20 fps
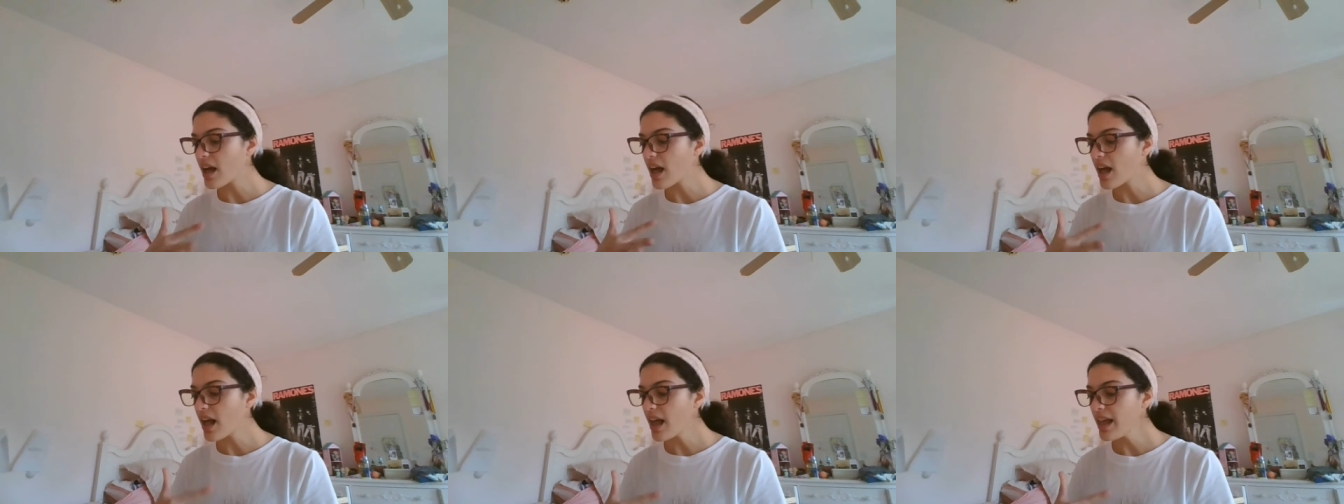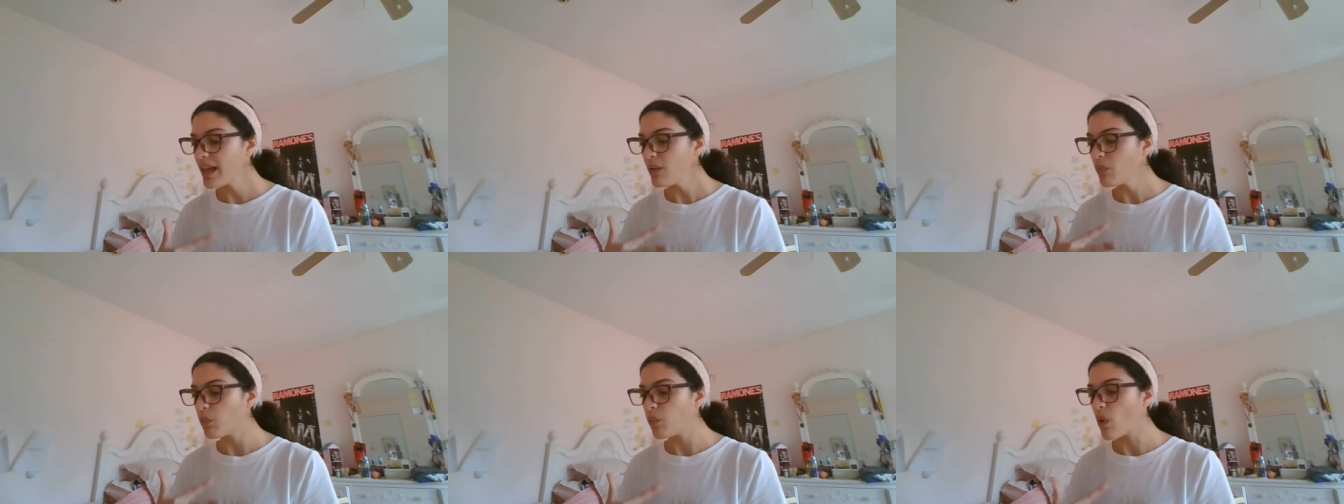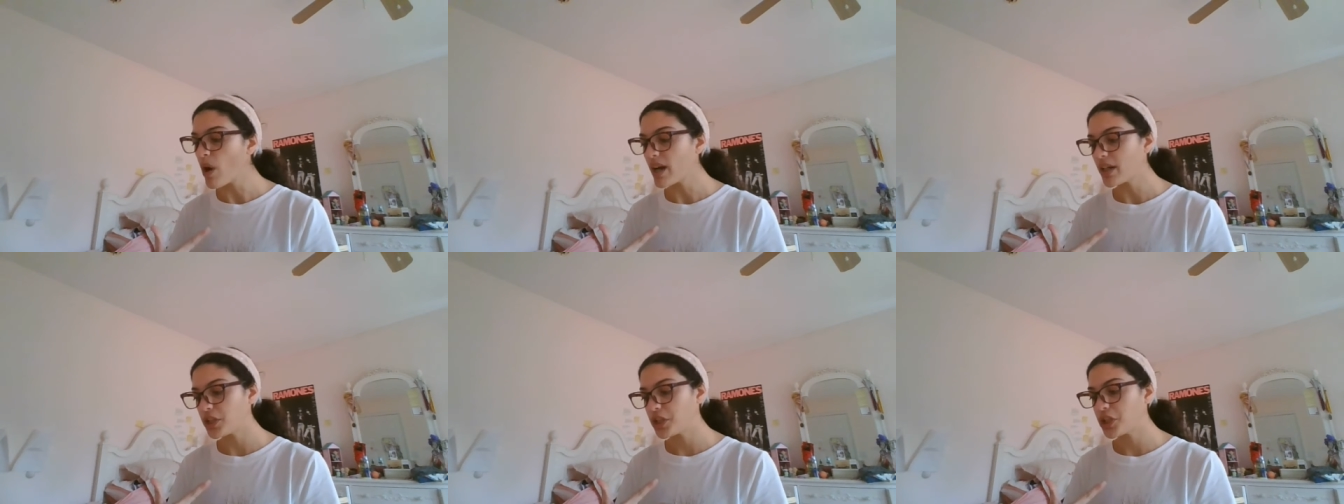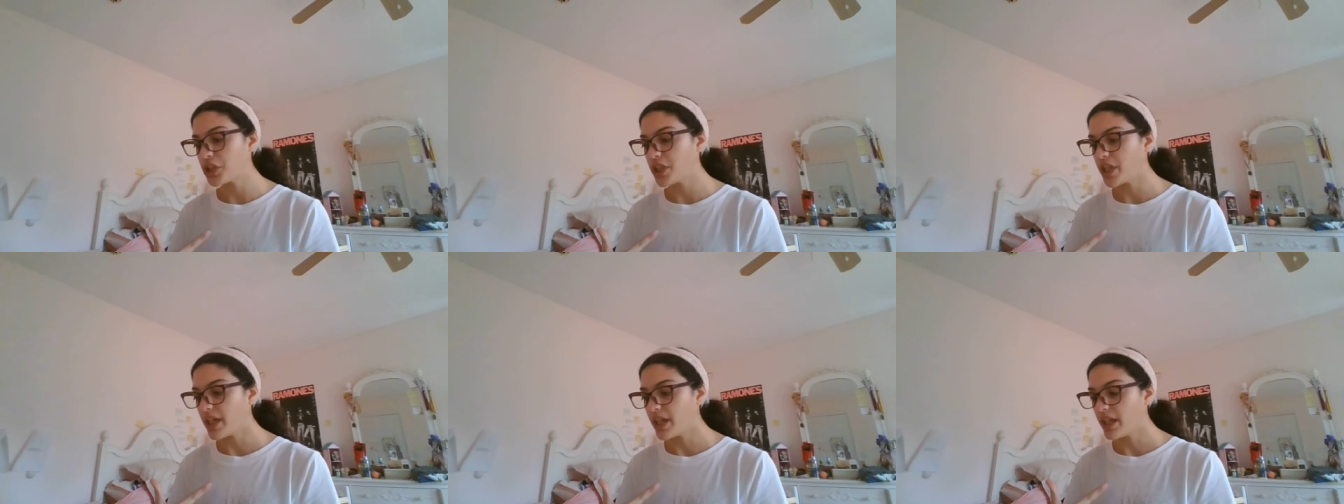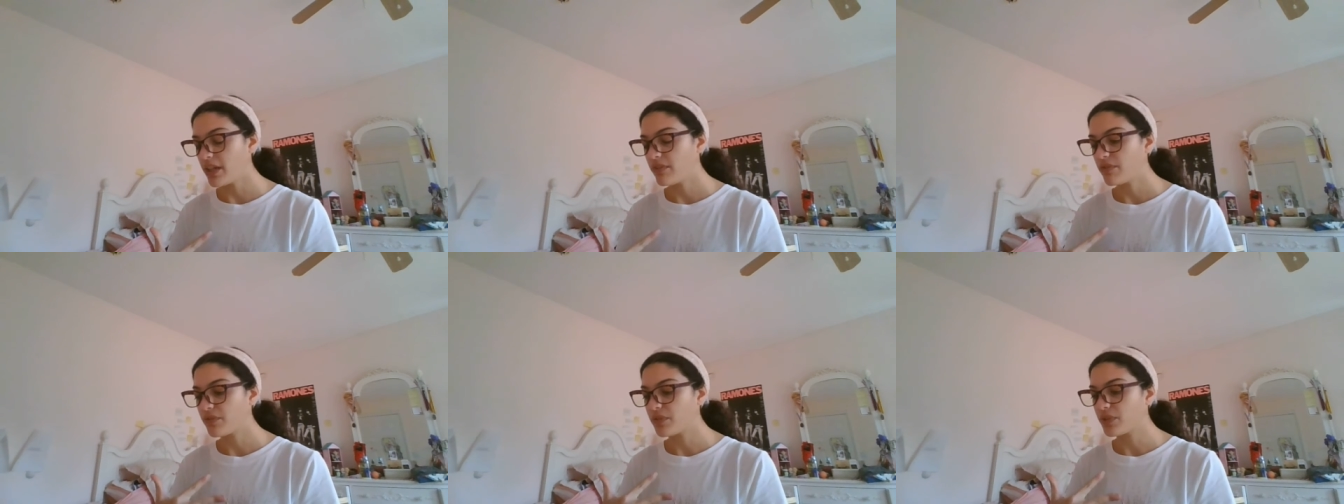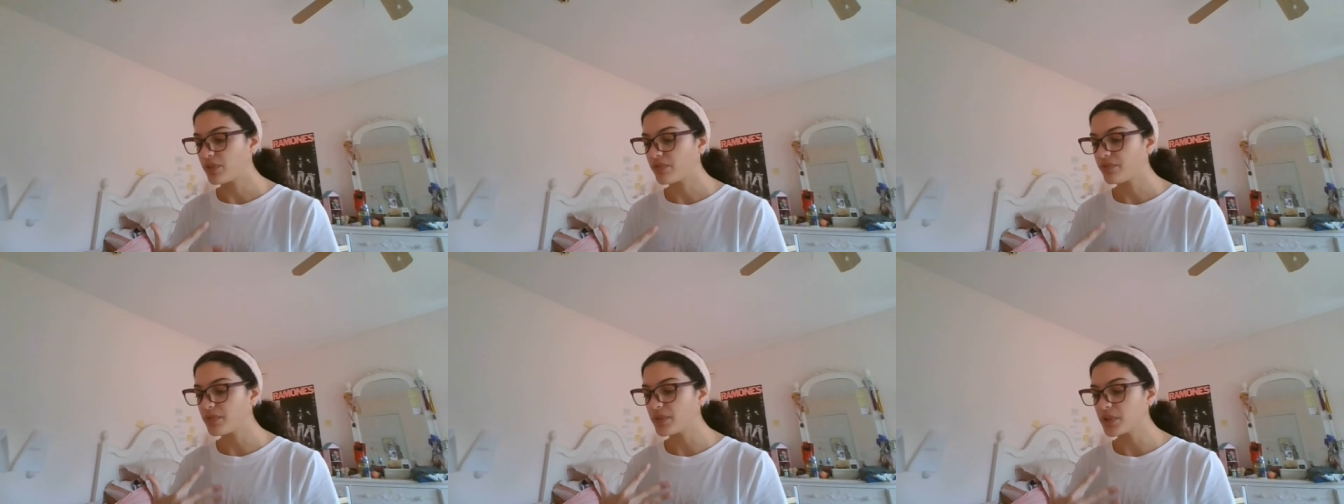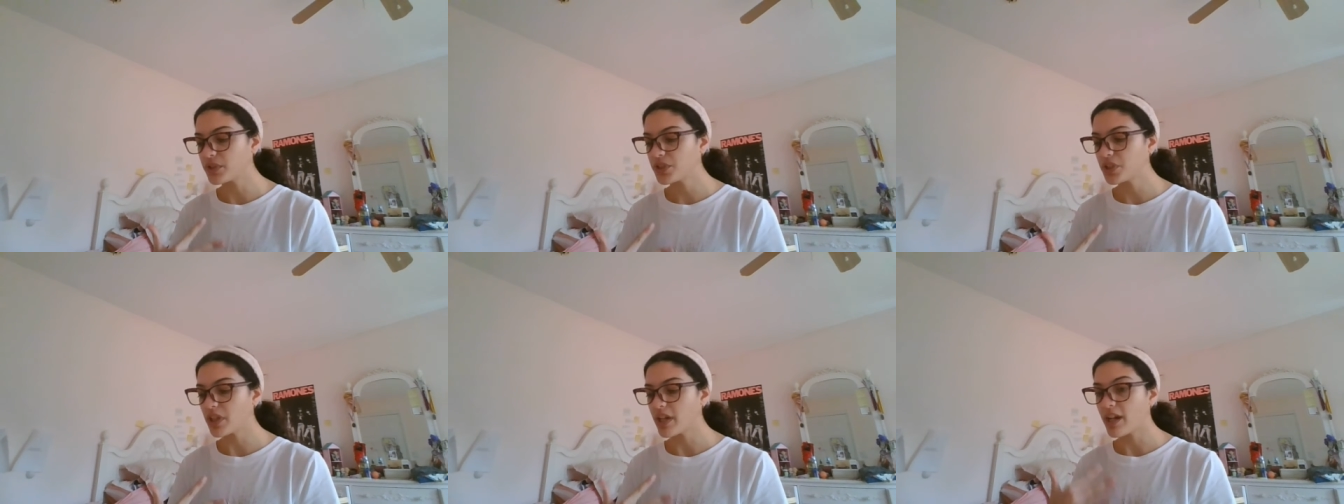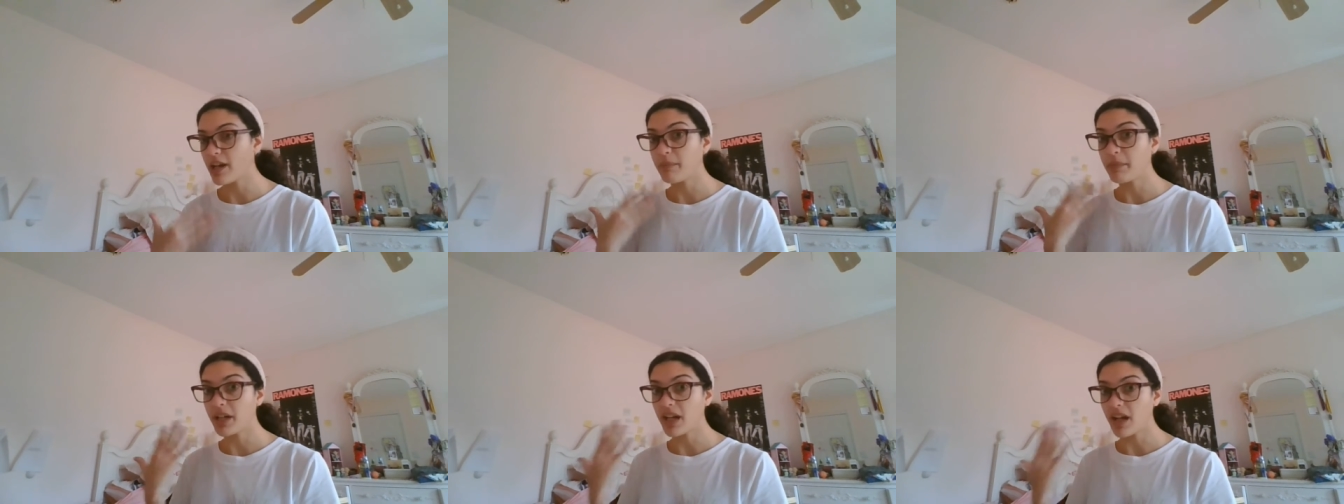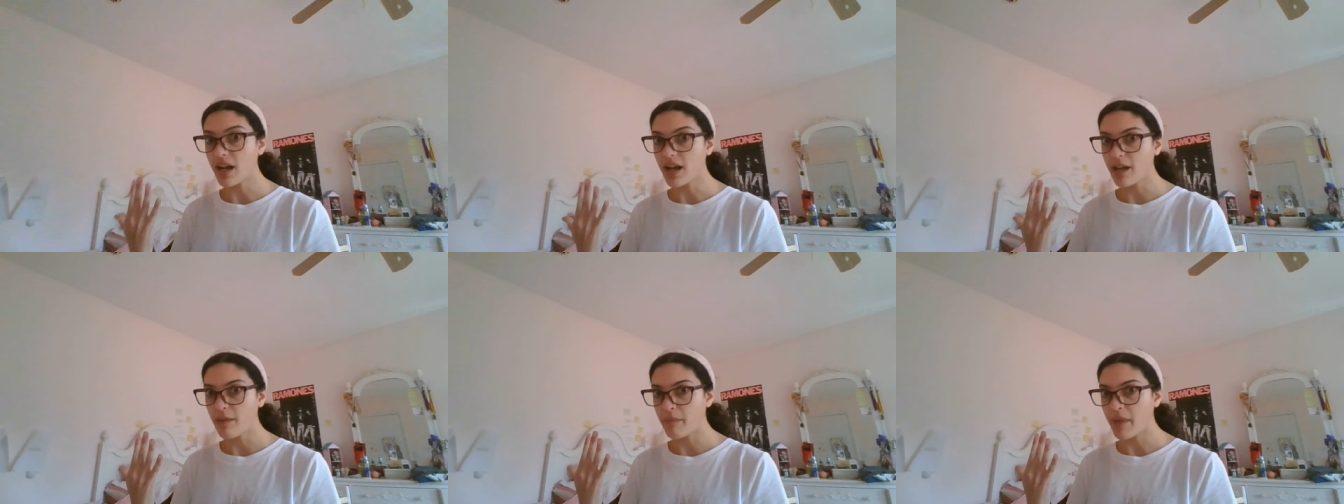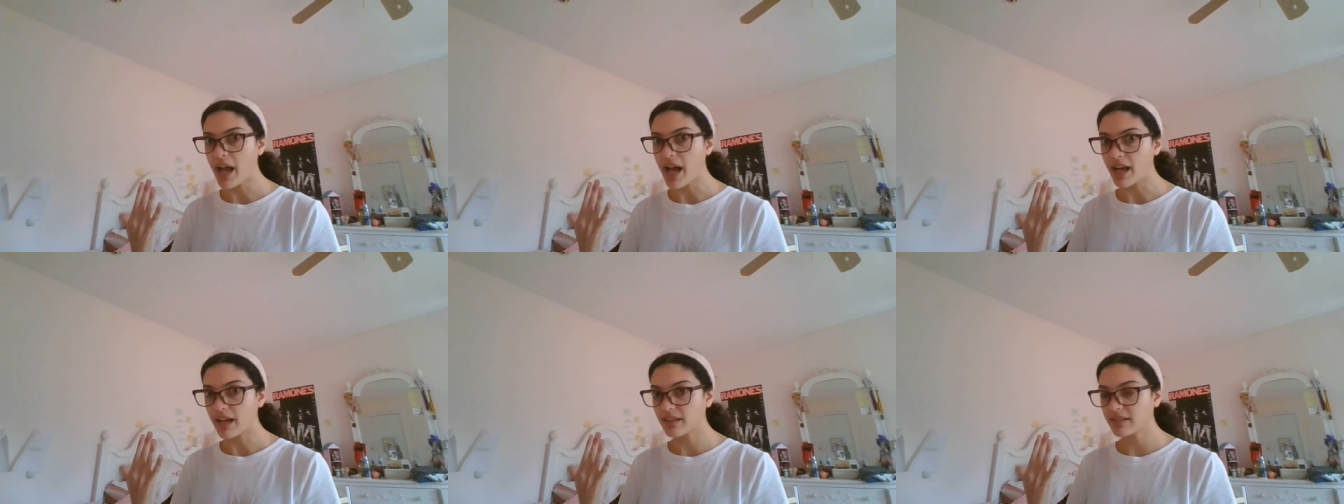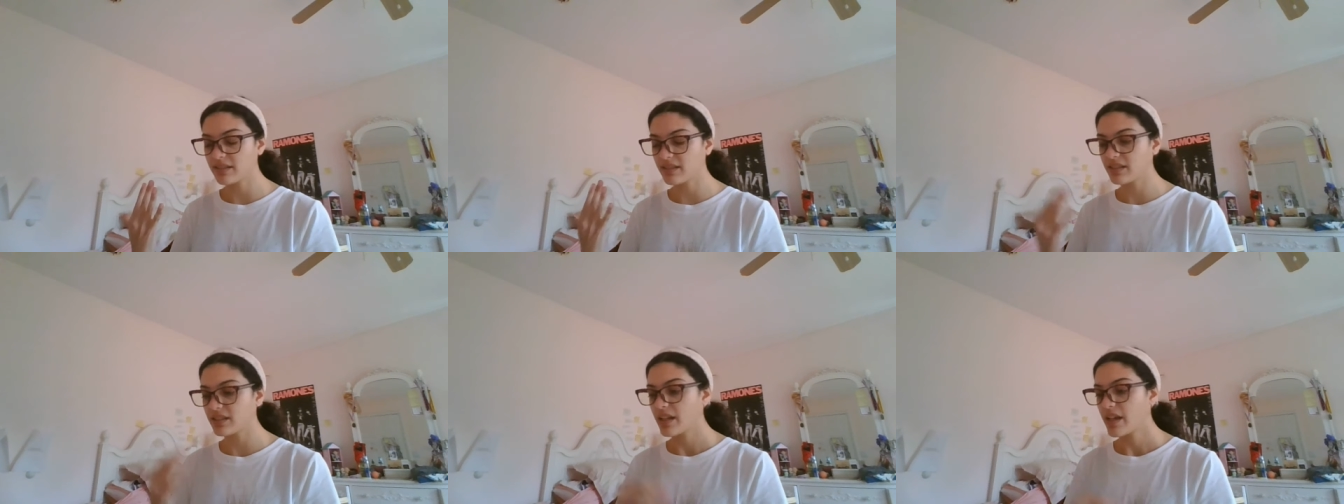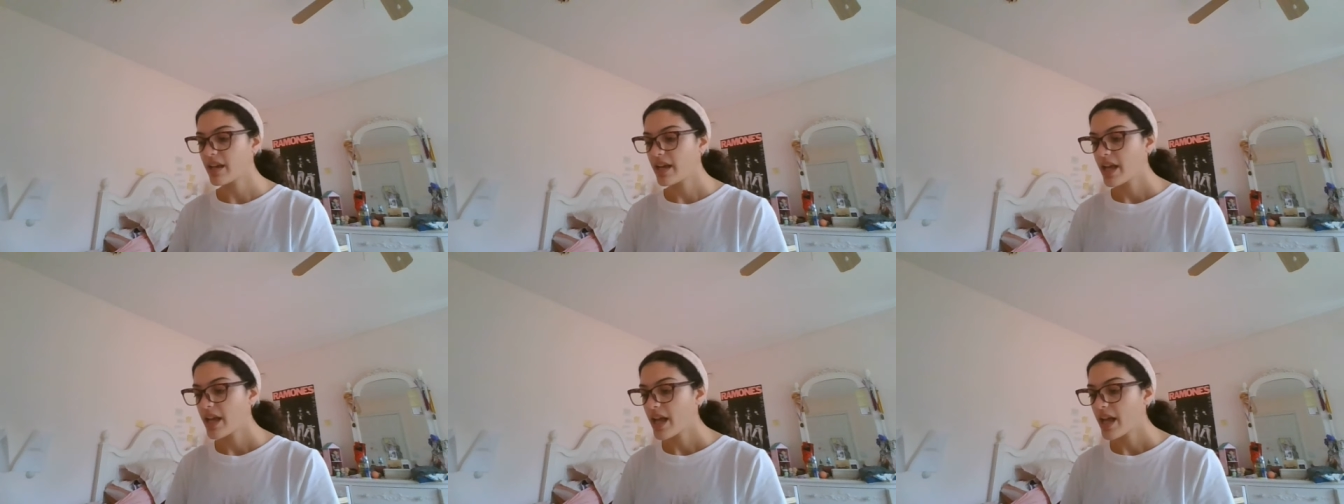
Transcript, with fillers: I watched it for the first time in IMAX